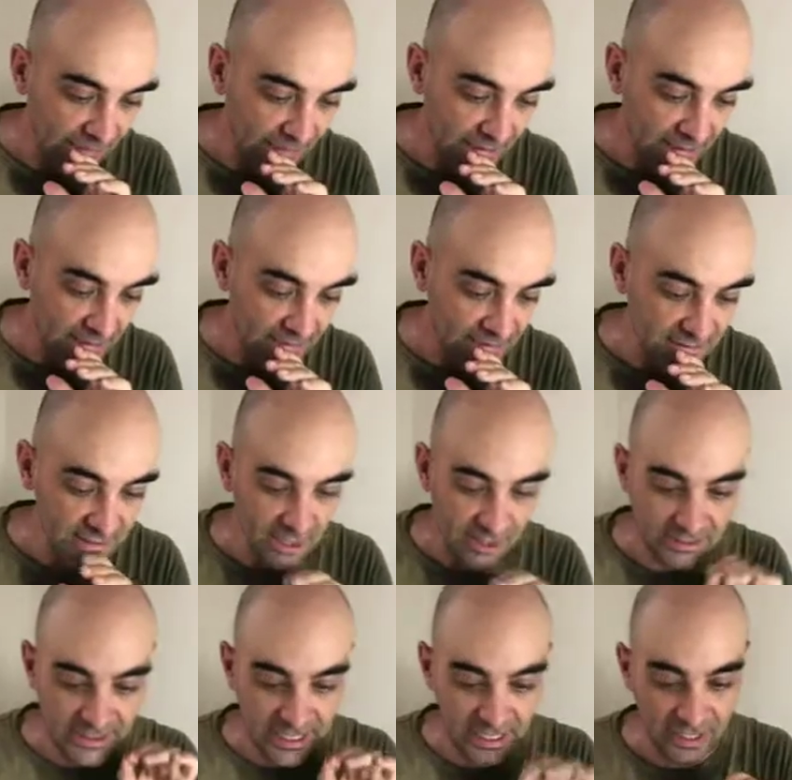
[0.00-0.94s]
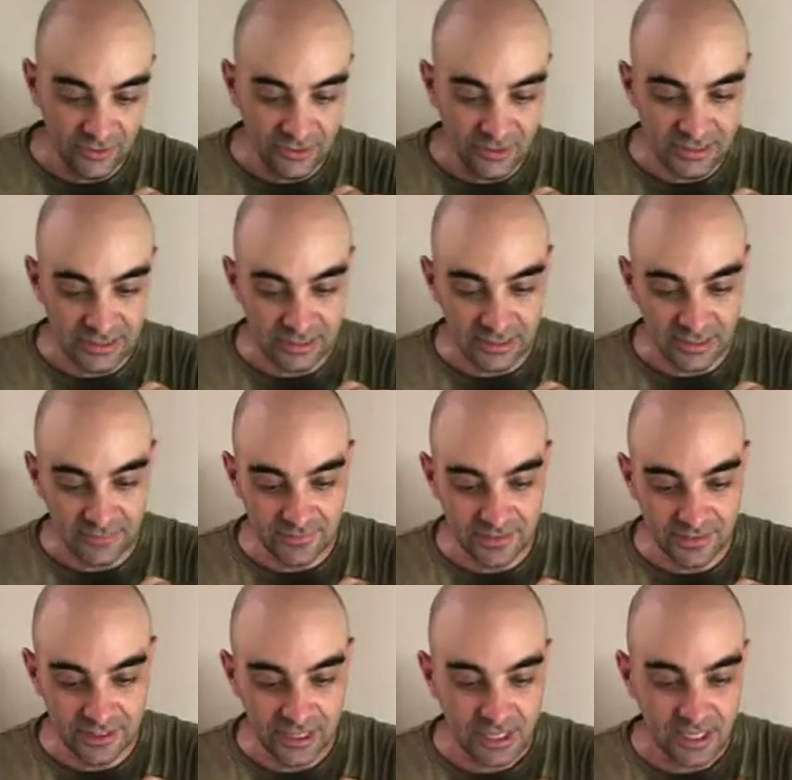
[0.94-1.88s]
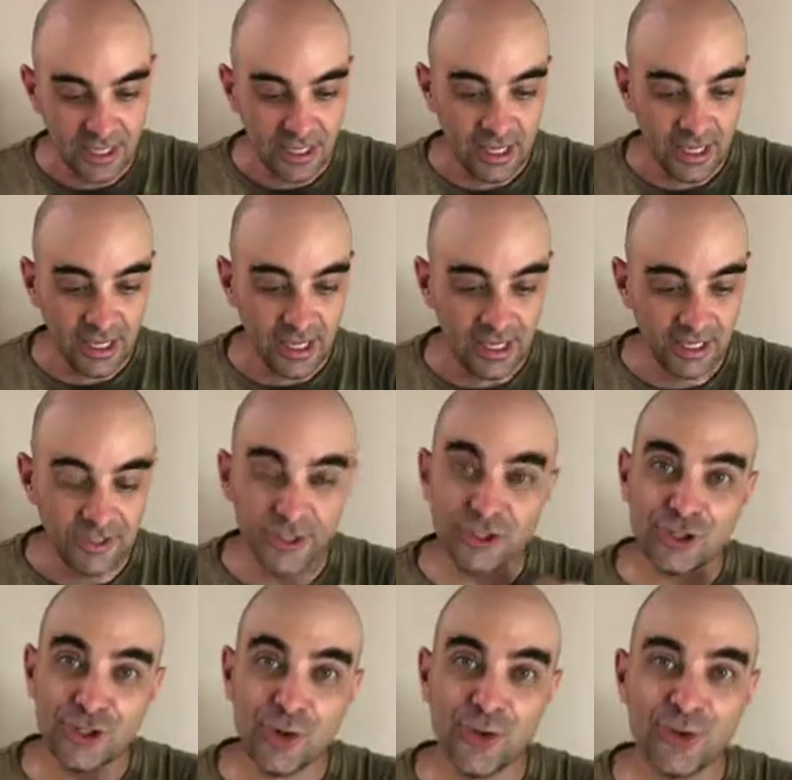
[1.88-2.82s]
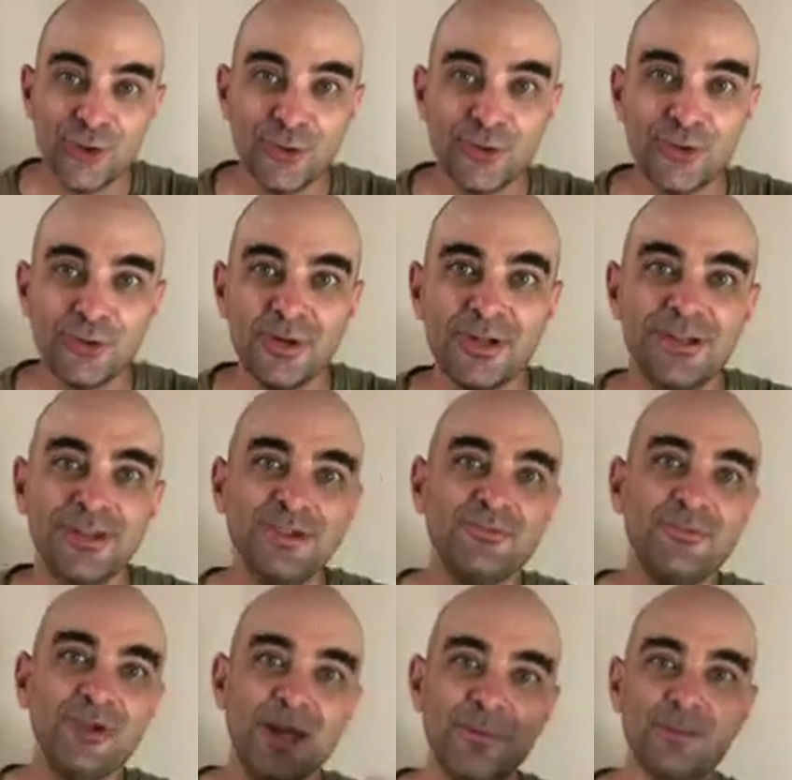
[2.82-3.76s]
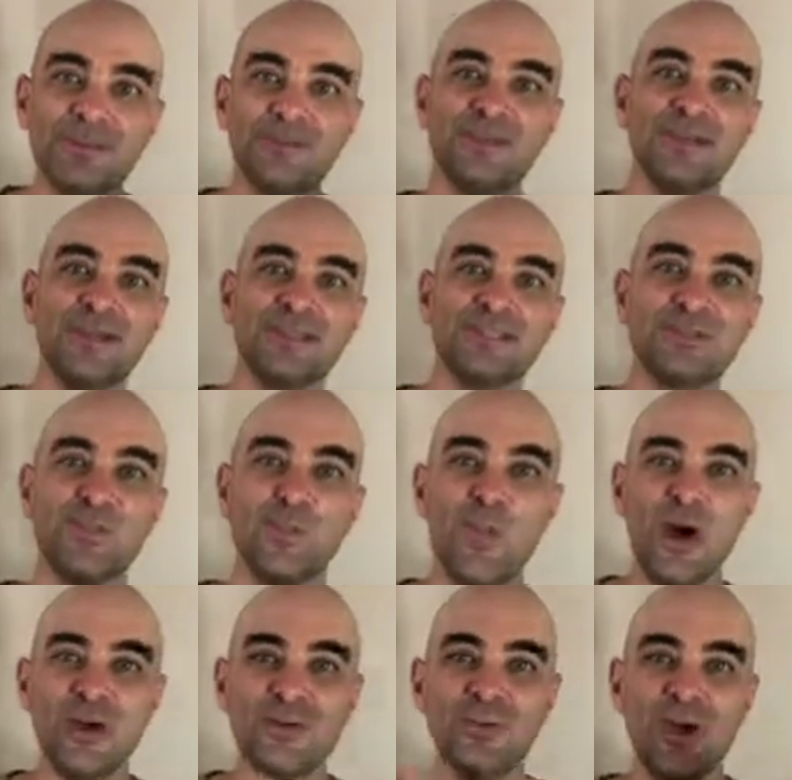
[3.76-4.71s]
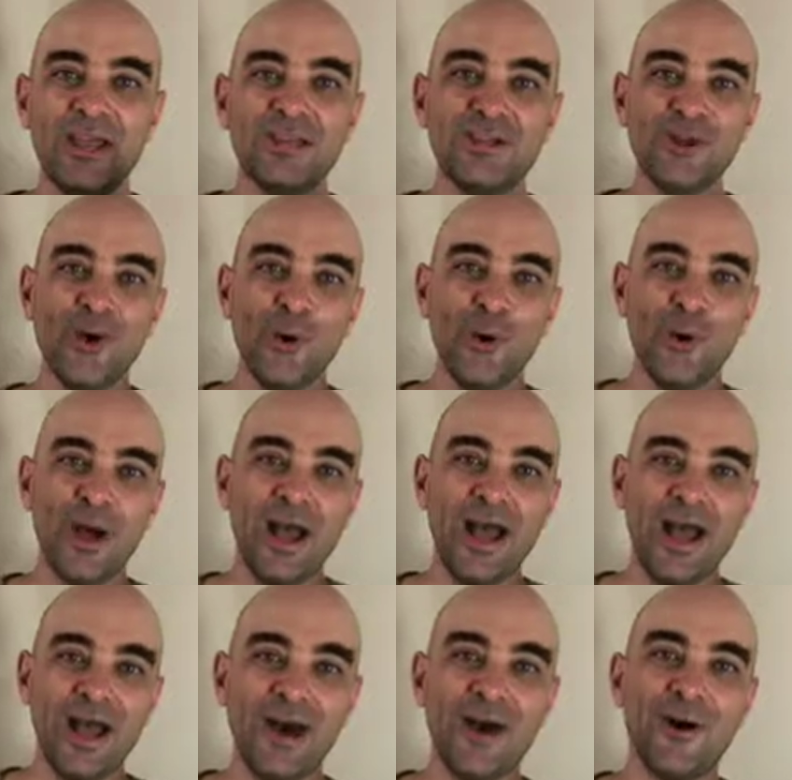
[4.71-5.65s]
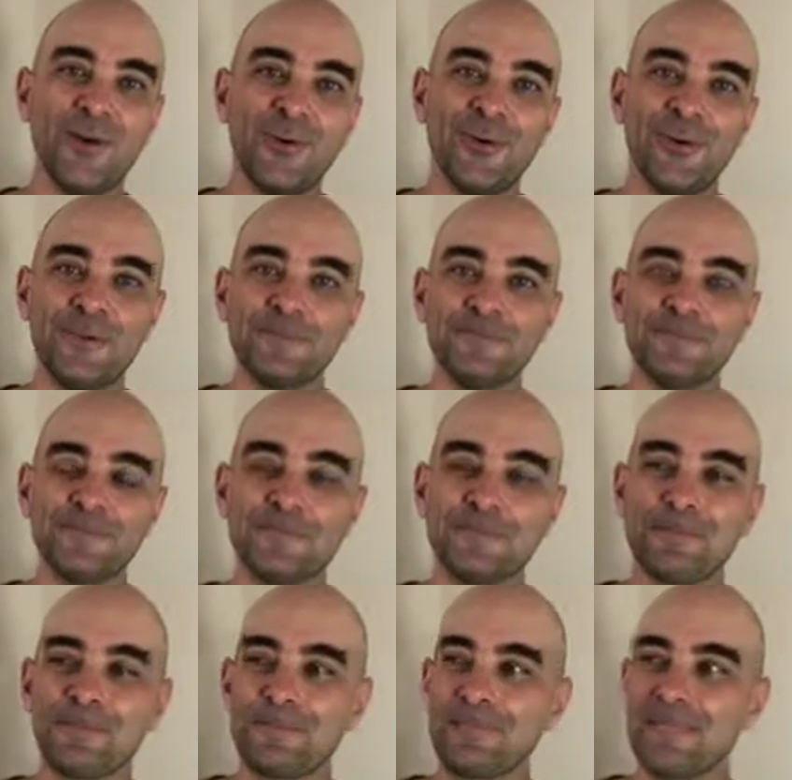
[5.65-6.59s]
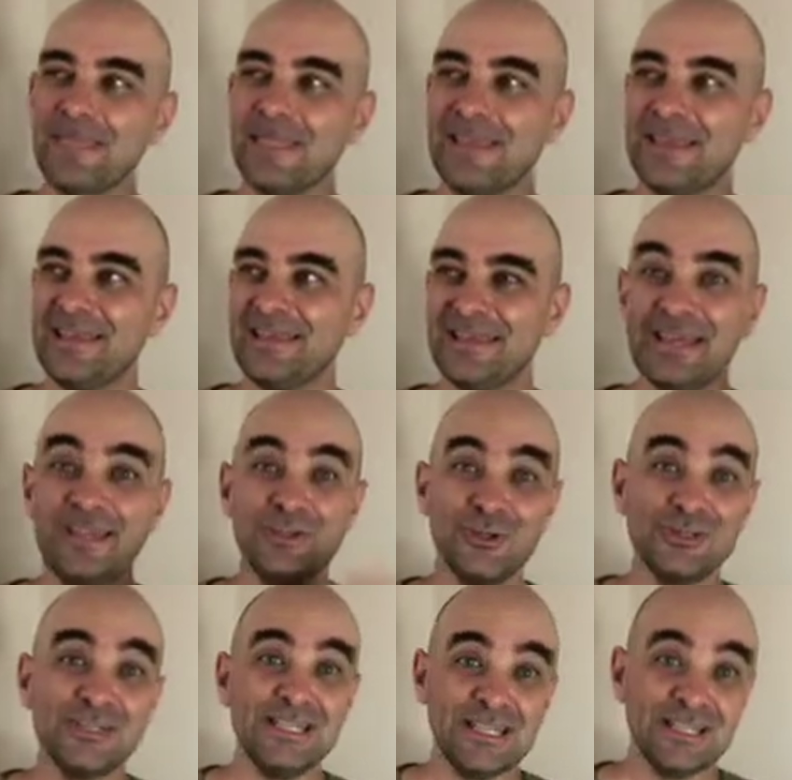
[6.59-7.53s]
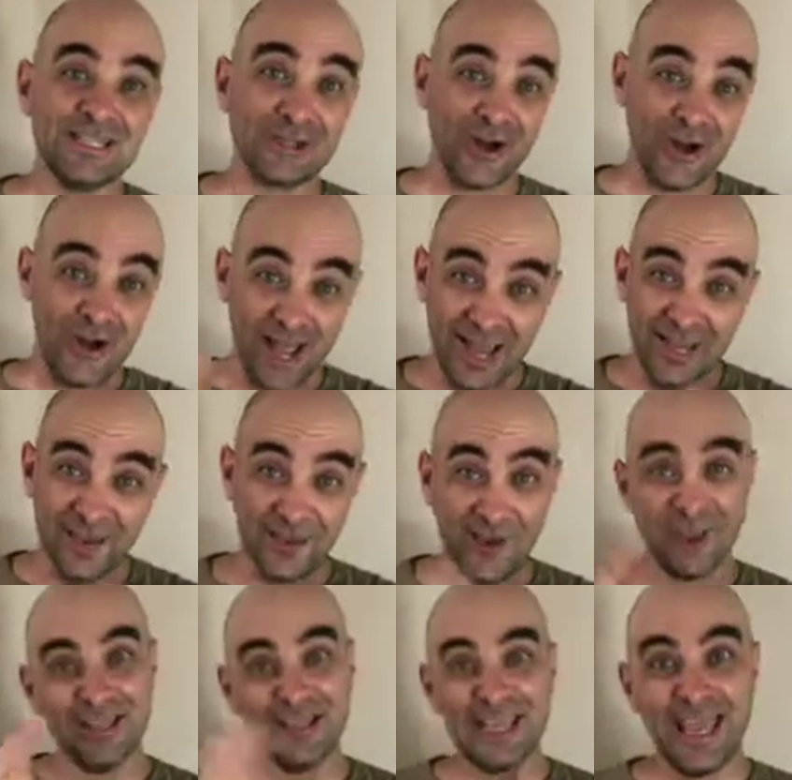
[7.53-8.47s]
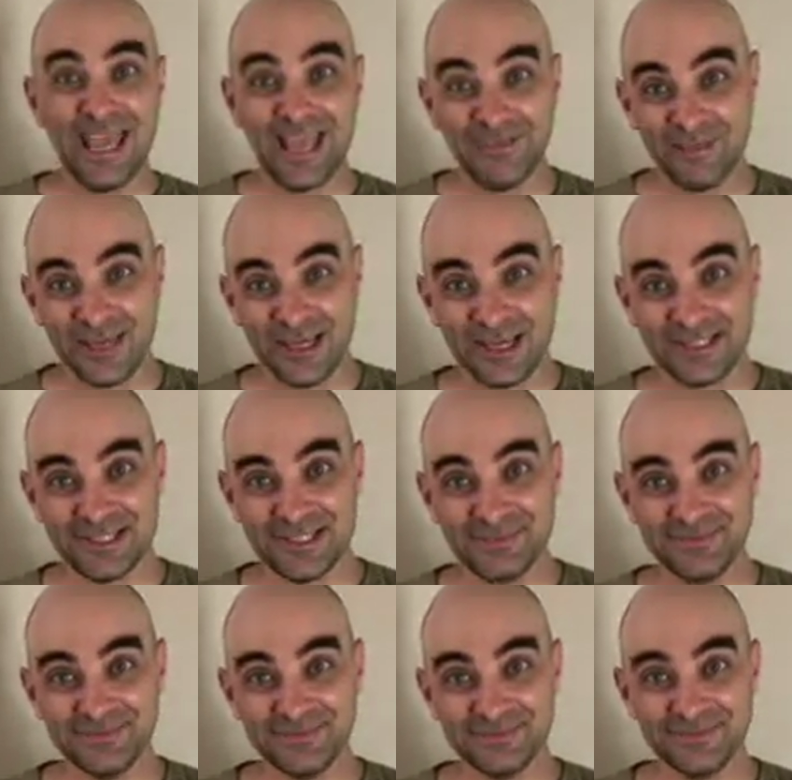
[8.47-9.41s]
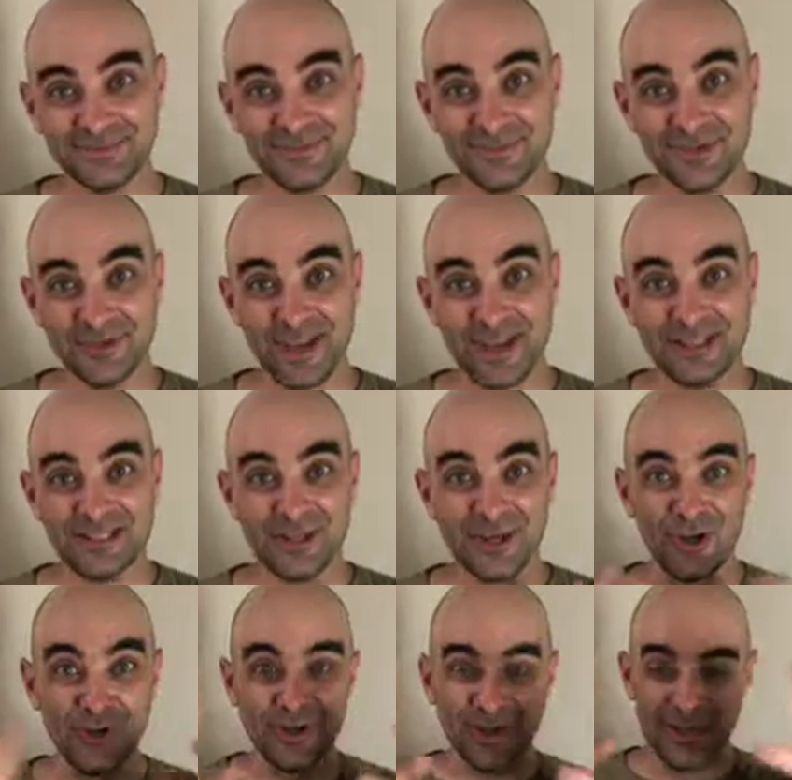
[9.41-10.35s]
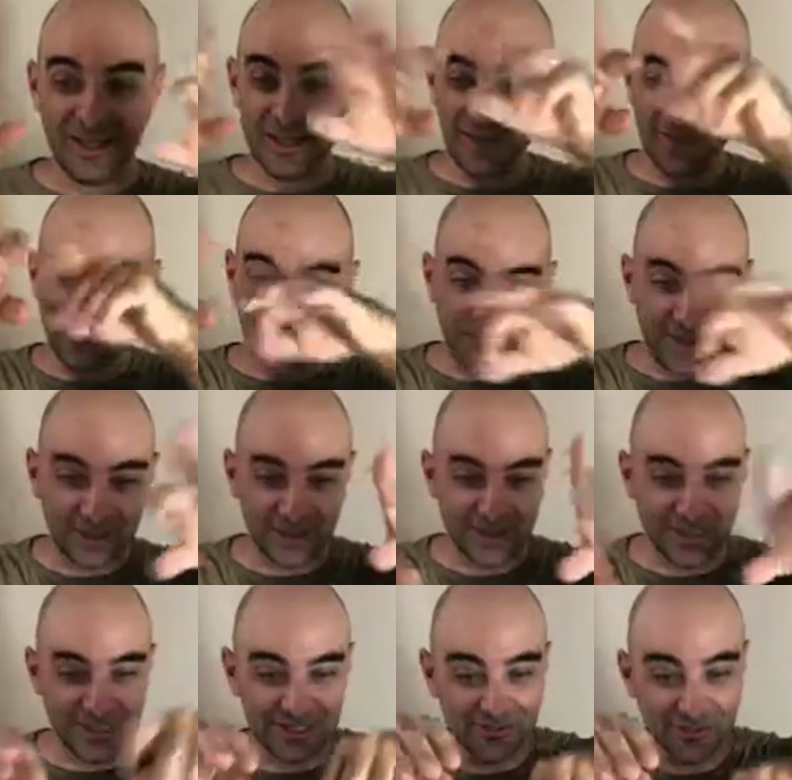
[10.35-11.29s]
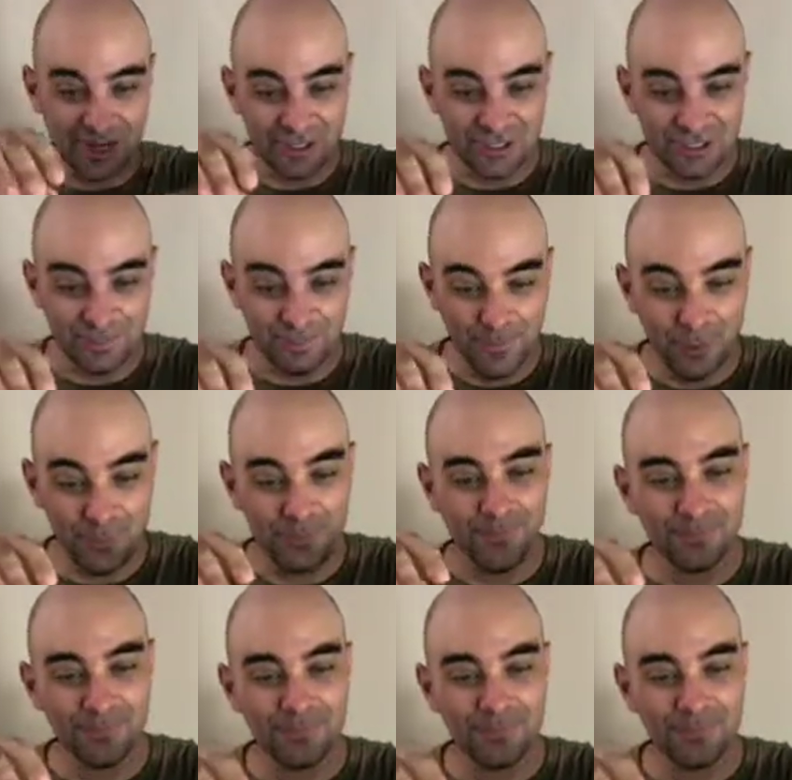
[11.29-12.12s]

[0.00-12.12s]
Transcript: And I'll take out these leaves and I'll show you a couple different things. One way to know how that your teas are high quality hand-picked, right? So if I go like this, right, just boop,